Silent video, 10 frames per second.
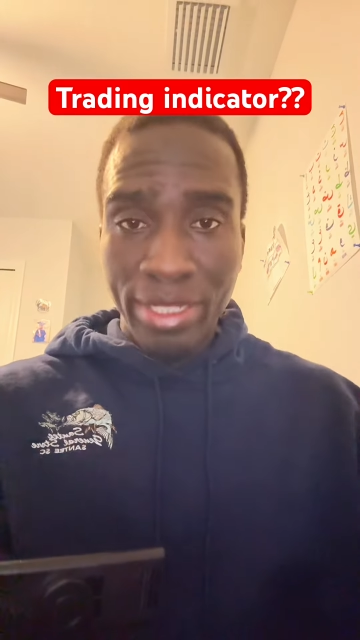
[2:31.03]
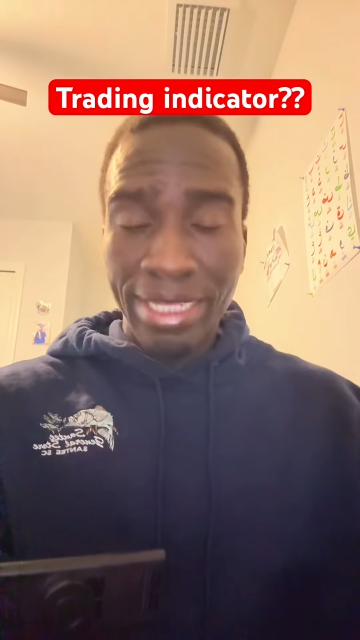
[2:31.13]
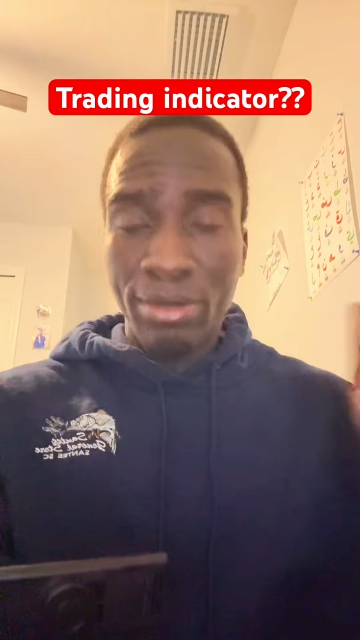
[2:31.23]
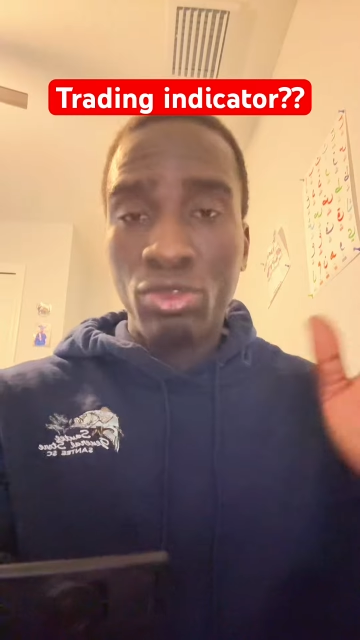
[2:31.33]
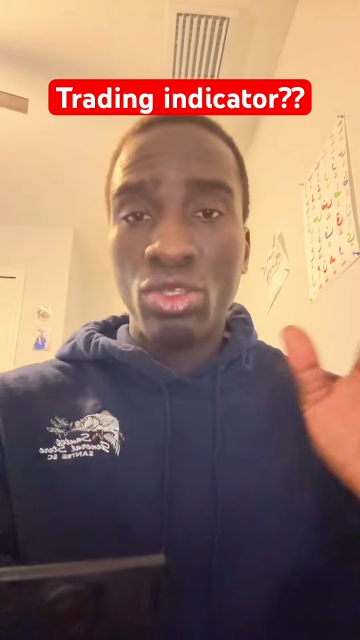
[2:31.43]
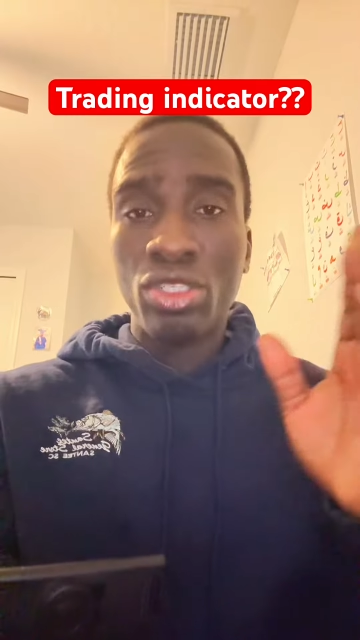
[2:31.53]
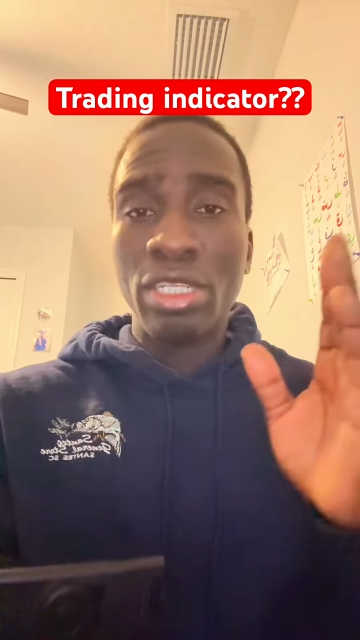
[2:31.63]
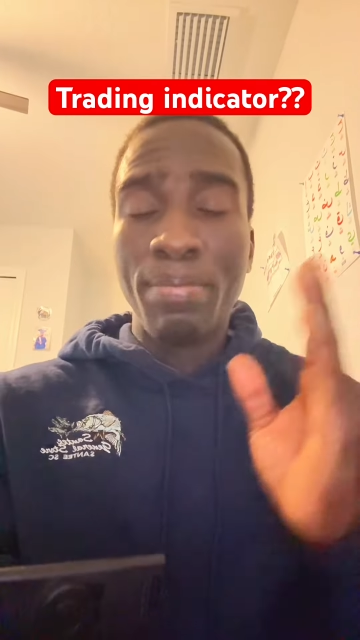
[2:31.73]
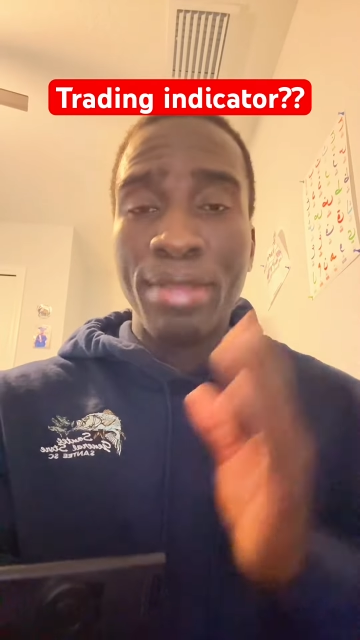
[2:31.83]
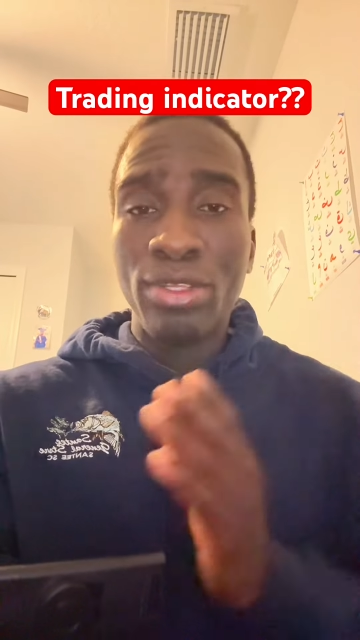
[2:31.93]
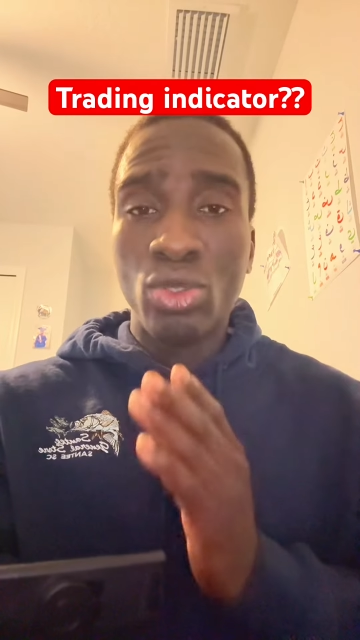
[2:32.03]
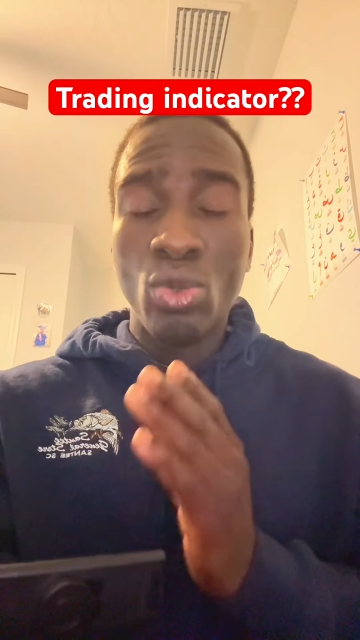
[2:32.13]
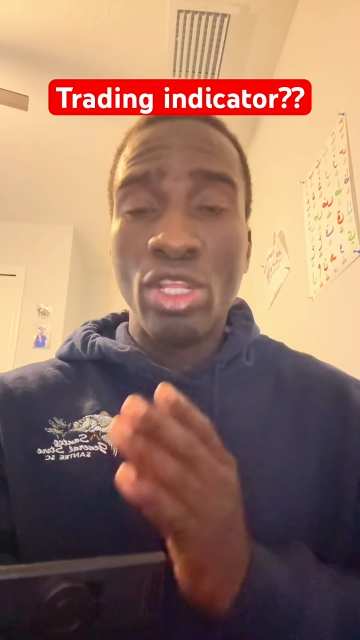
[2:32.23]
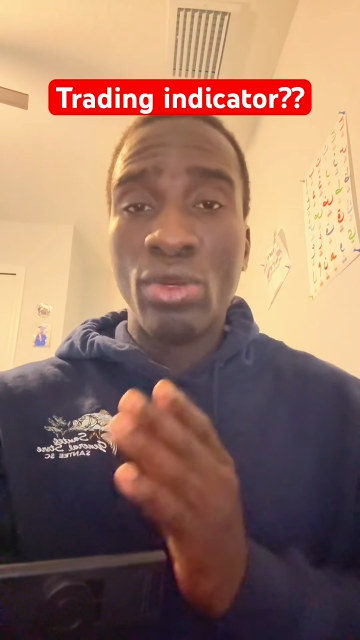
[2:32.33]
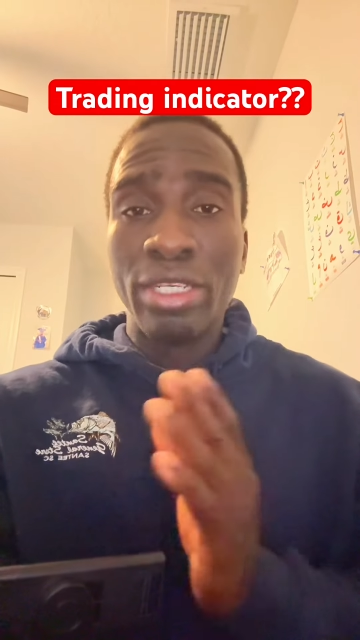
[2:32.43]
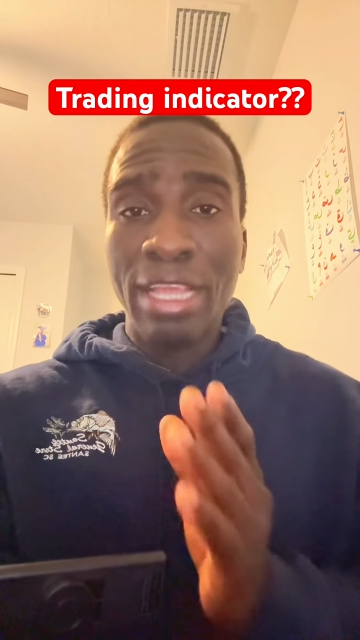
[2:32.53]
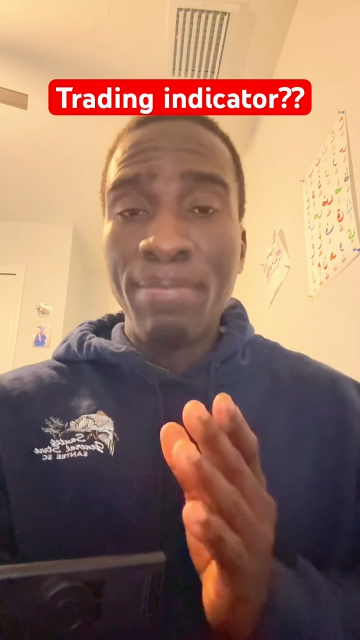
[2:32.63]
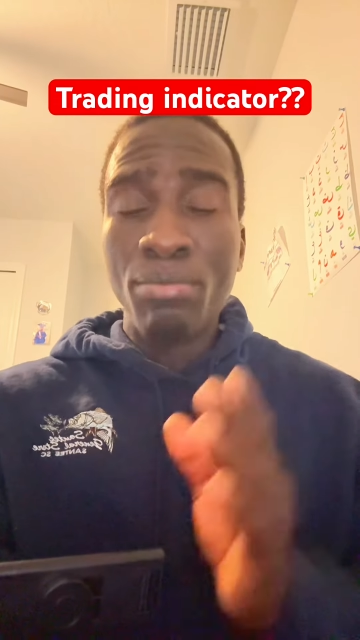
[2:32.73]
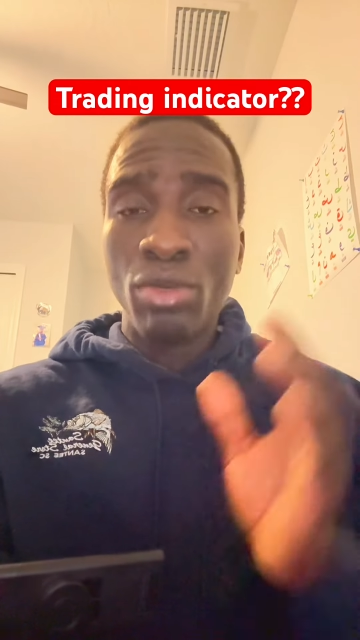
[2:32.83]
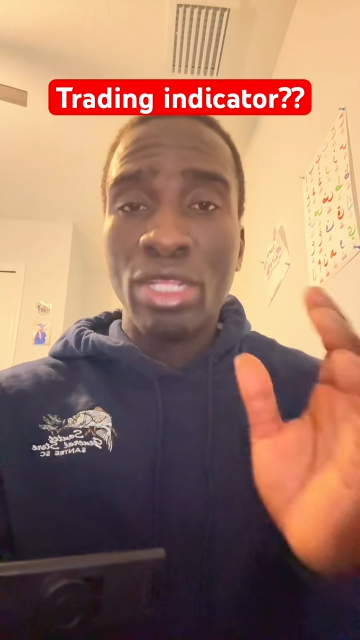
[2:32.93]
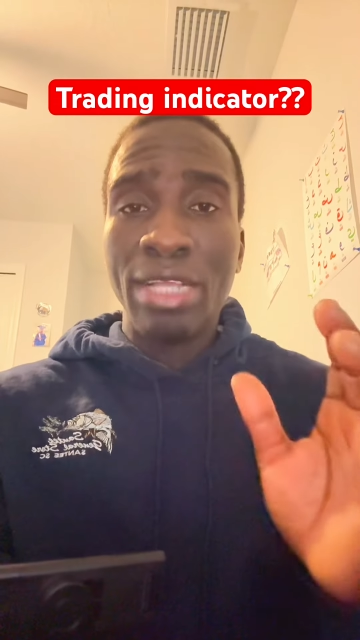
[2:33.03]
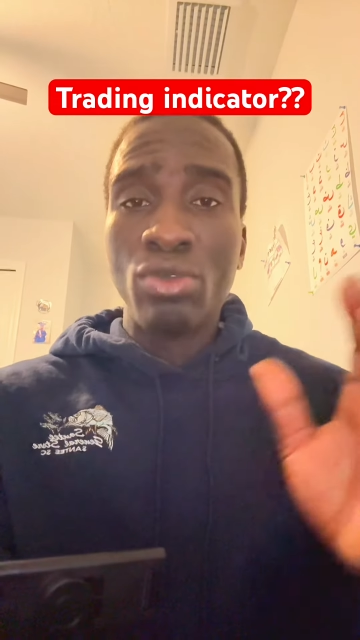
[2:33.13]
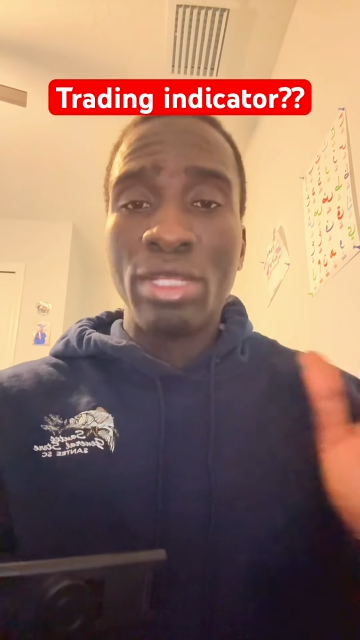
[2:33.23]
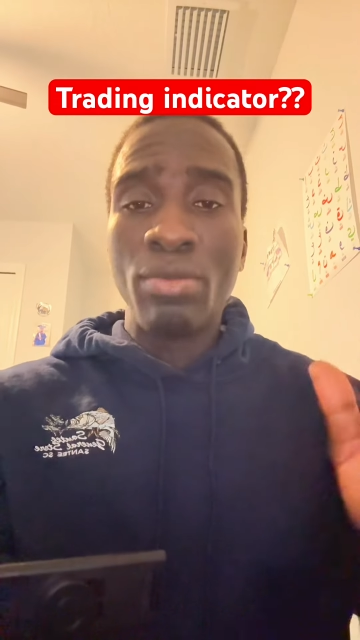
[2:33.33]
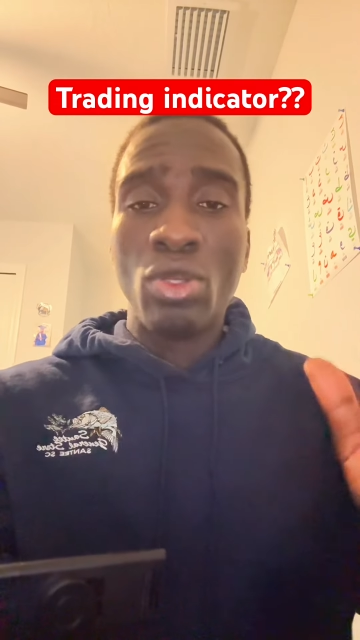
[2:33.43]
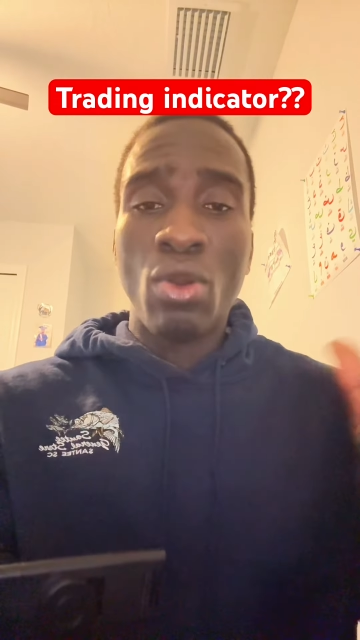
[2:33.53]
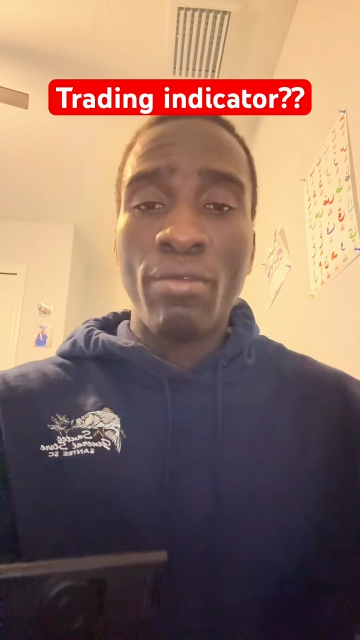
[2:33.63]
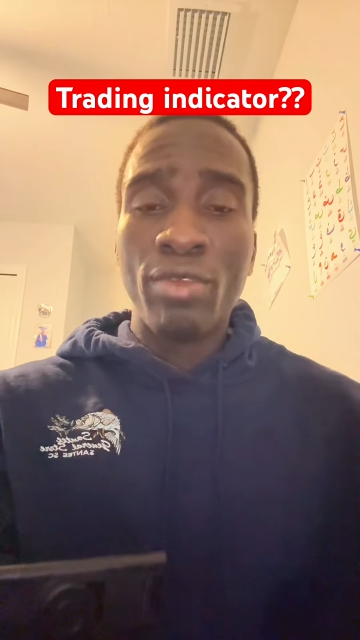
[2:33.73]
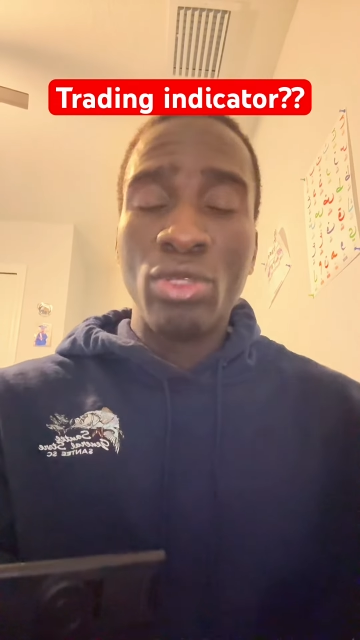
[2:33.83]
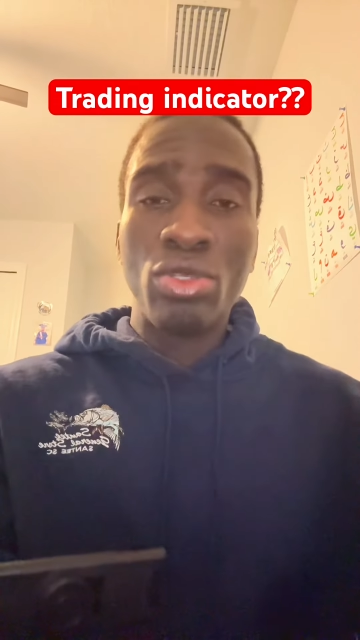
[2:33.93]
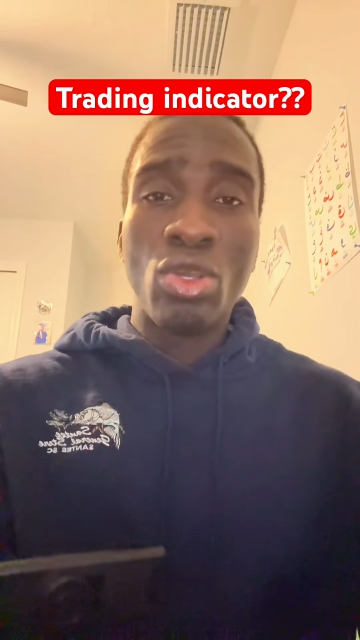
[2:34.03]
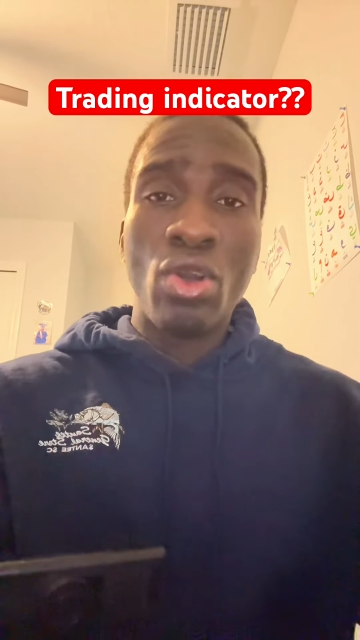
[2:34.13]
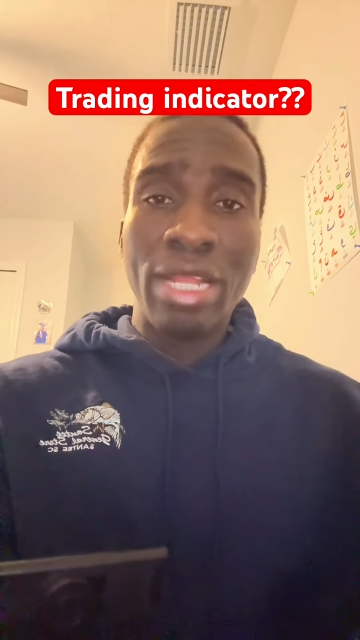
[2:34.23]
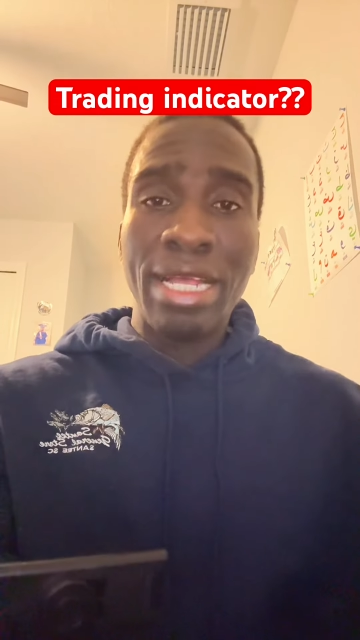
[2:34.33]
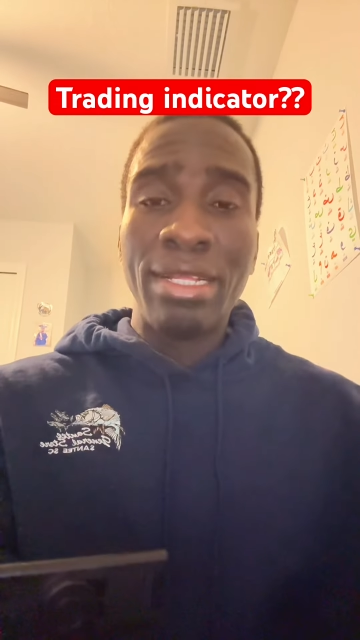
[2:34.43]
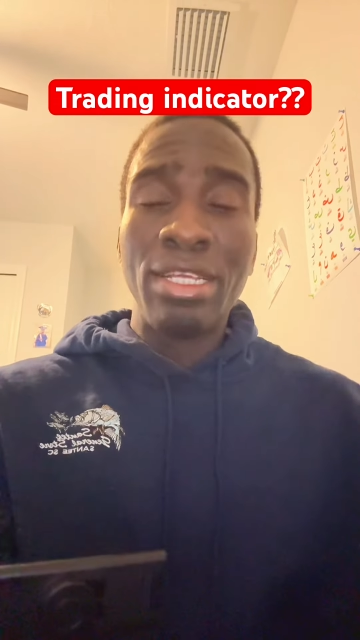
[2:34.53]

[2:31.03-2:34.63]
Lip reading: I don't just depend solely on them, but I use them in confluence with other